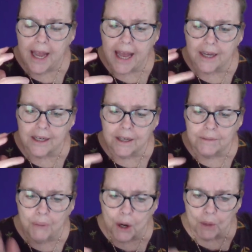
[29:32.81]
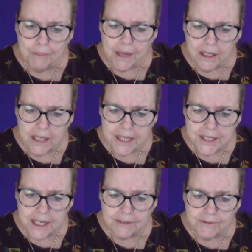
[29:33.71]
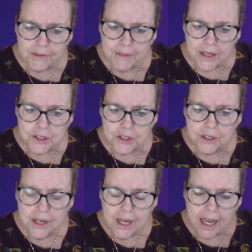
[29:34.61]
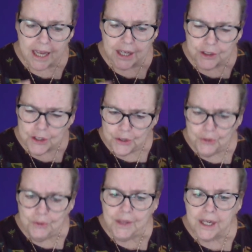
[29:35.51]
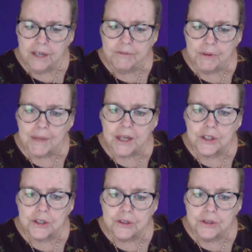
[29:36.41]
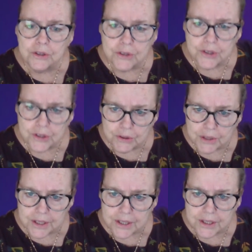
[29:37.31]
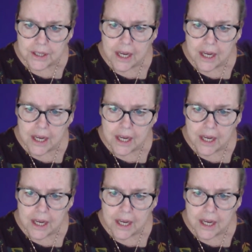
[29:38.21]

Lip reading: and compartmentalize that information and attune that information to your students